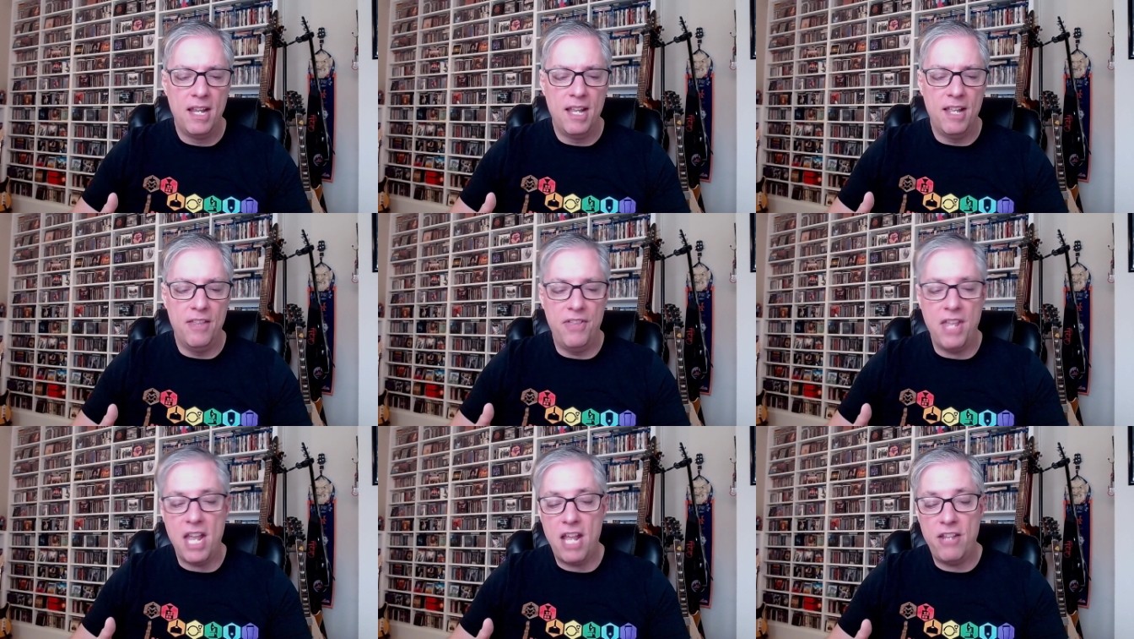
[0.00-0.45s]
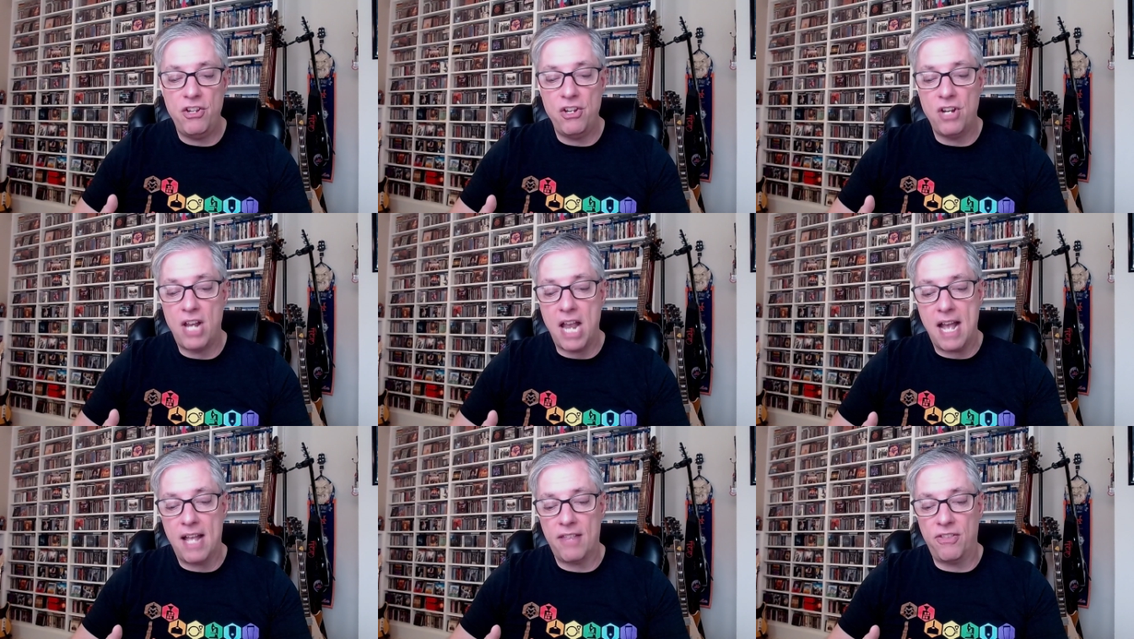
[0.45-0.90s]
Then you
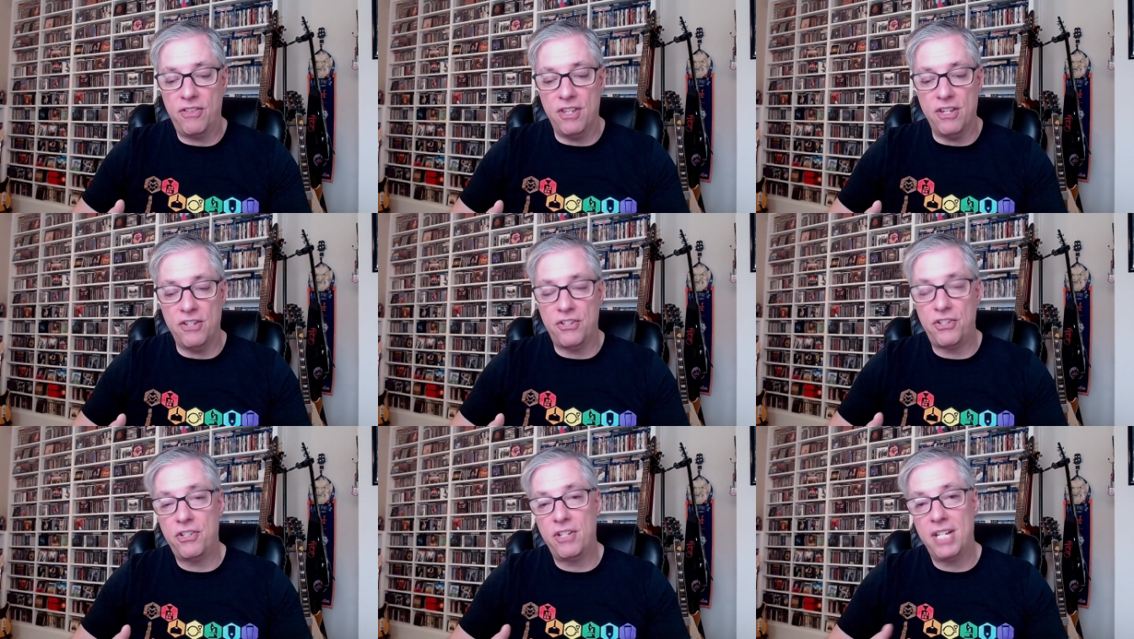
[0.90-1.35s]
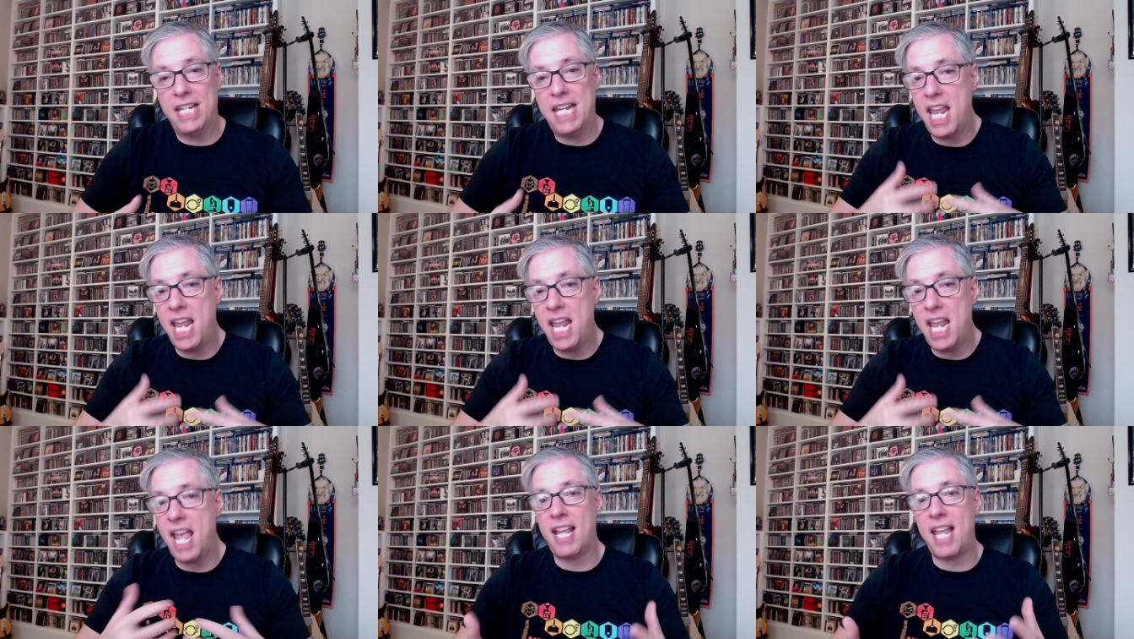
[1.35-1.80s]
got this
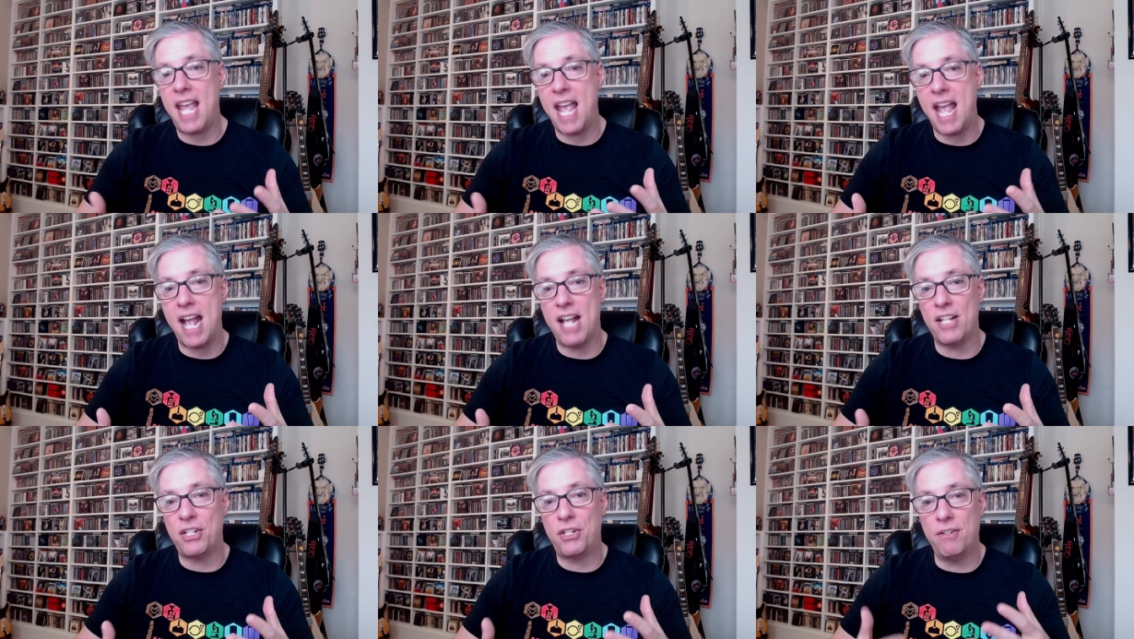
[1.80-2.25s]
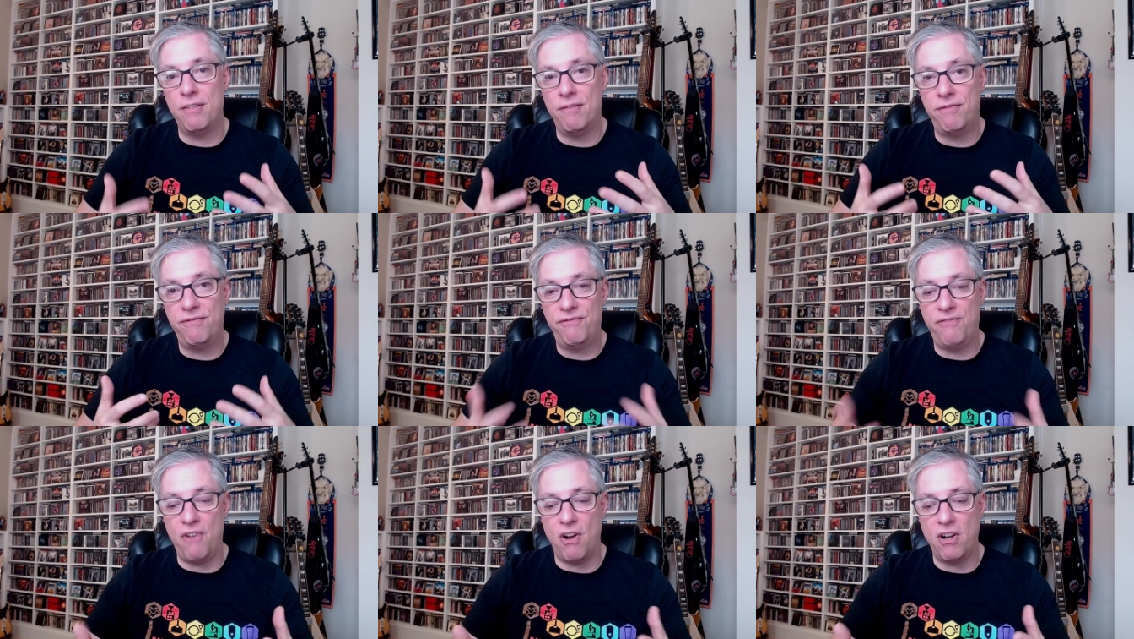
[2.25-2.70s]
kick ass,
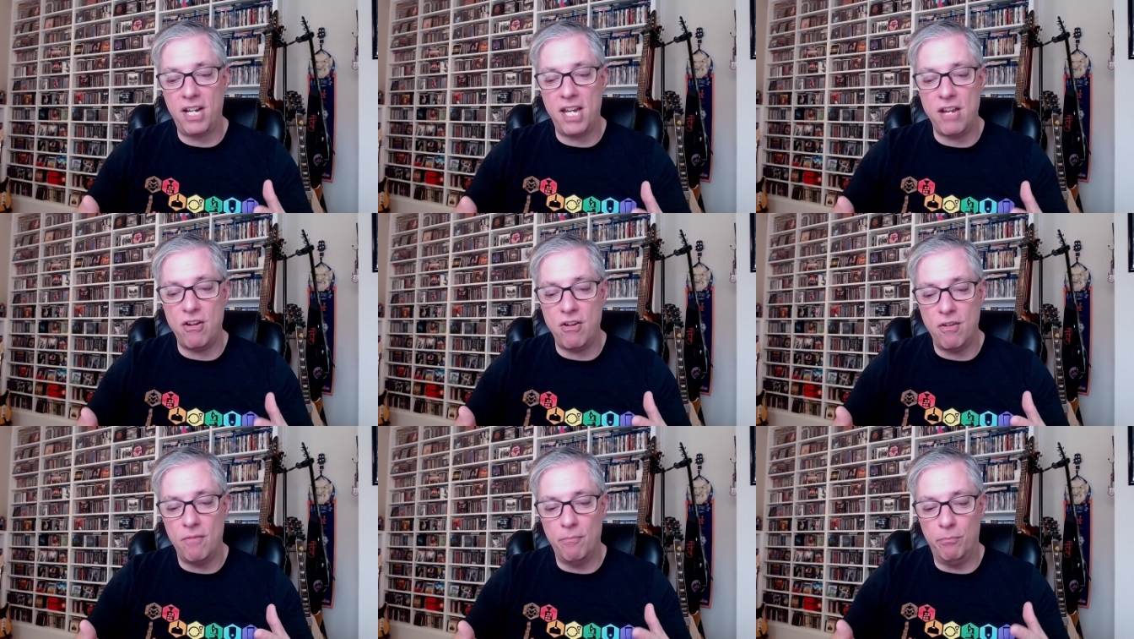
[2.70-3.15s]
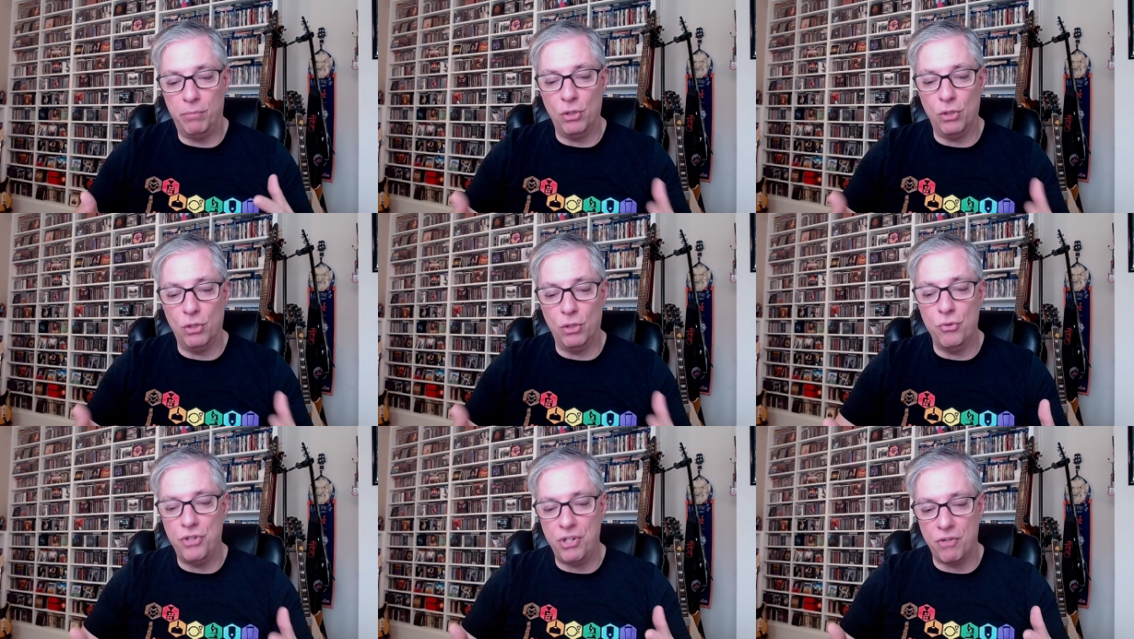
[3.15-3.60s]
funky,
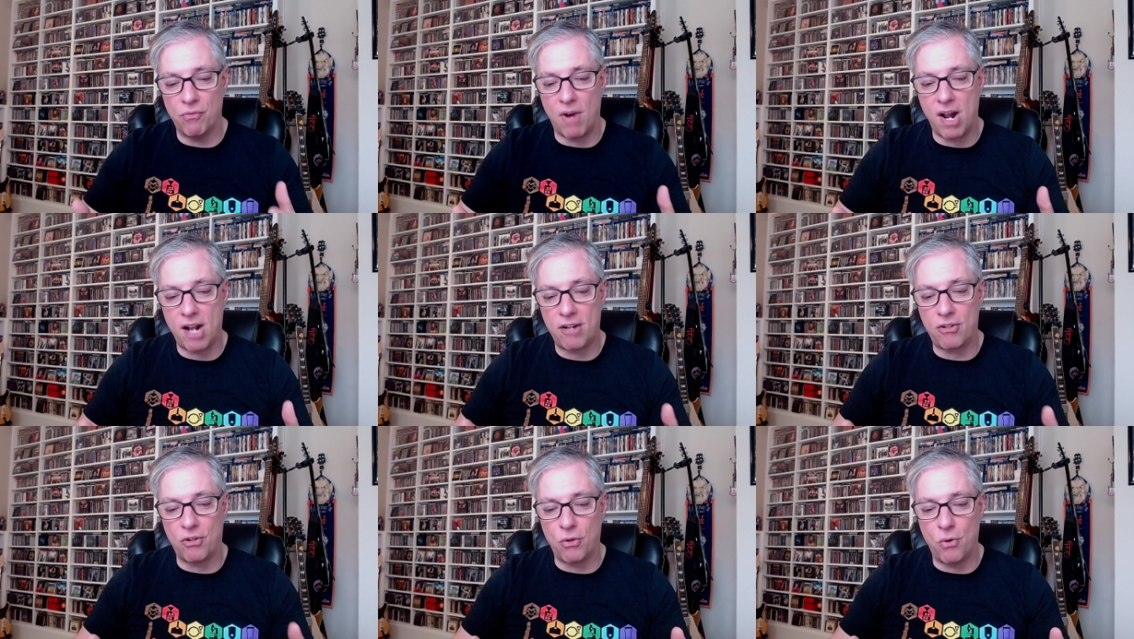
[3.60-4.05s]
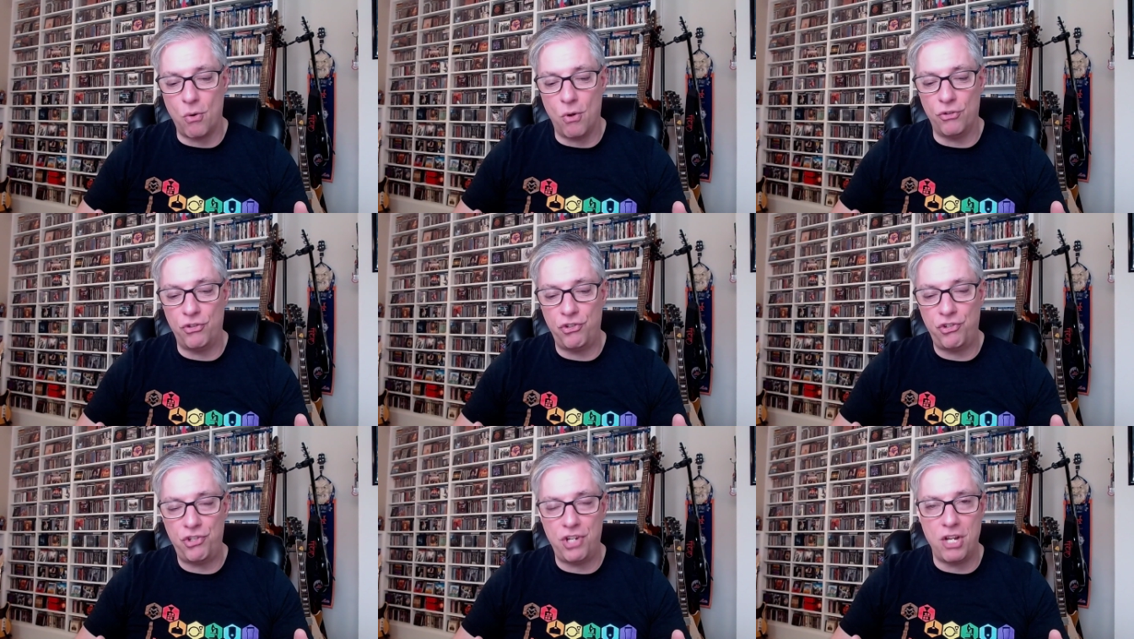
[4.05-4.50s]
bluesy rocker
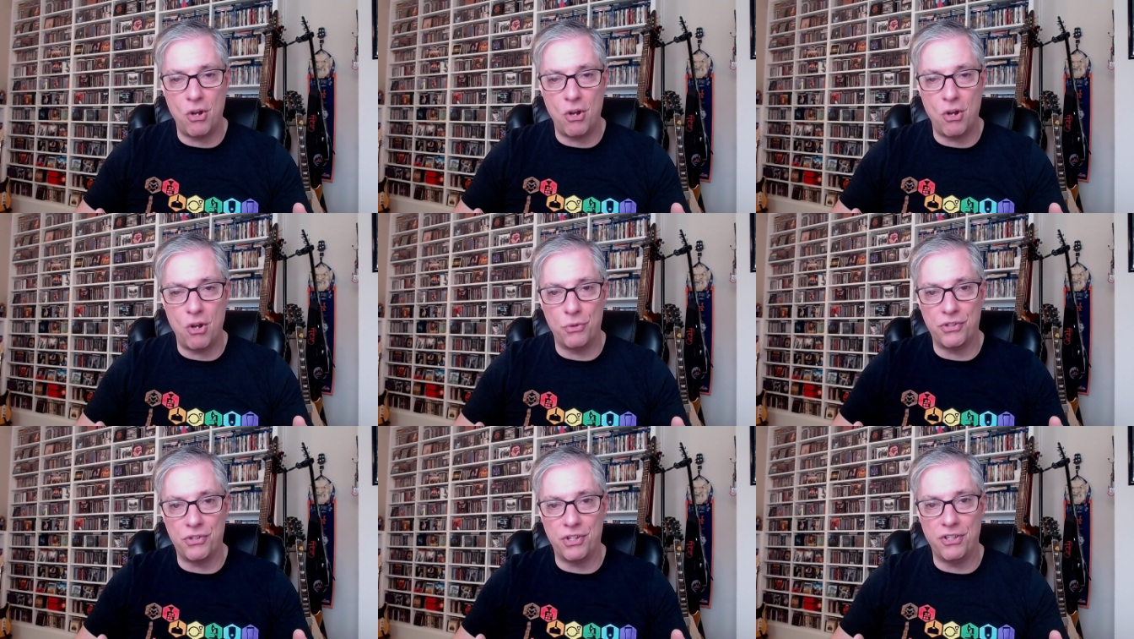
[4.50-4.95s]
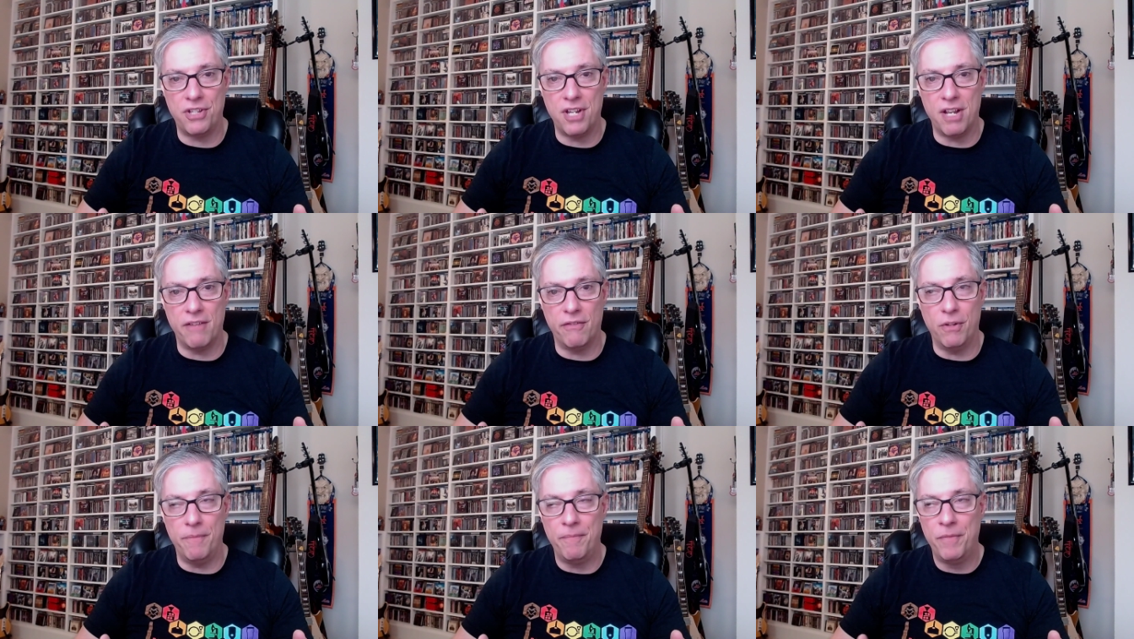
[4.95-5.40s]
called She Knows the
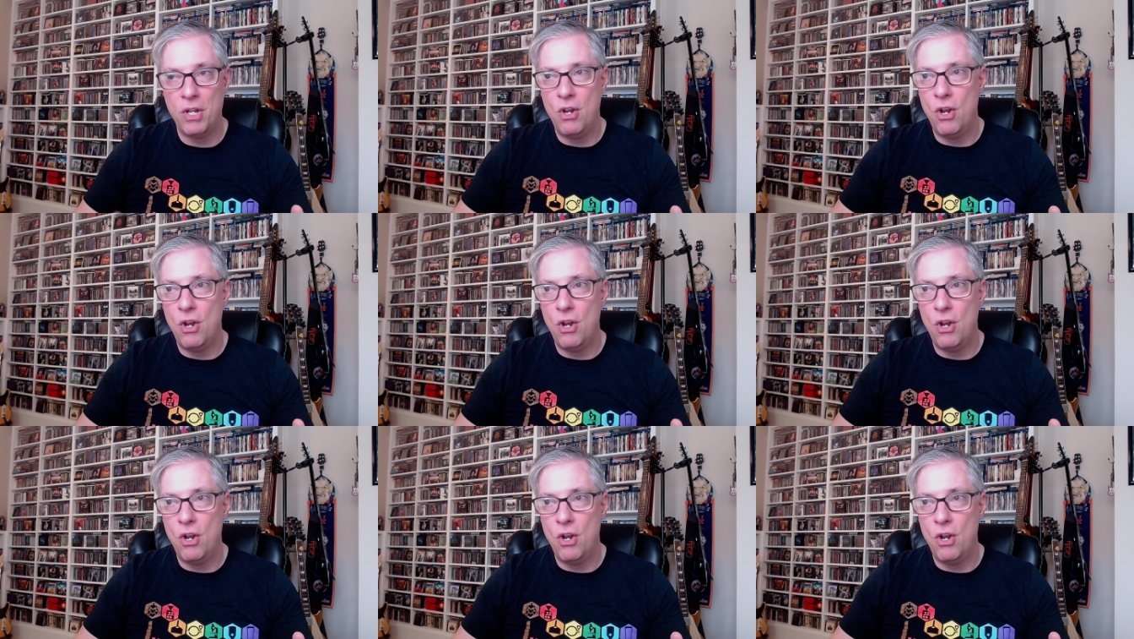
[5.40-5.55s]
Devil,